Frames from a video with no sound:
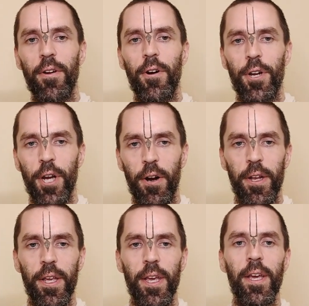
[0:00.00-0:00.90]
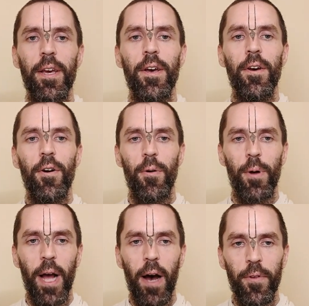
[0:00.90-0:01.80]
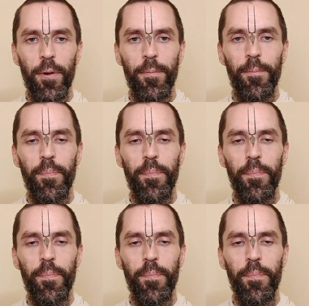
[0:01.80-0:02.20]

or charity or what have you.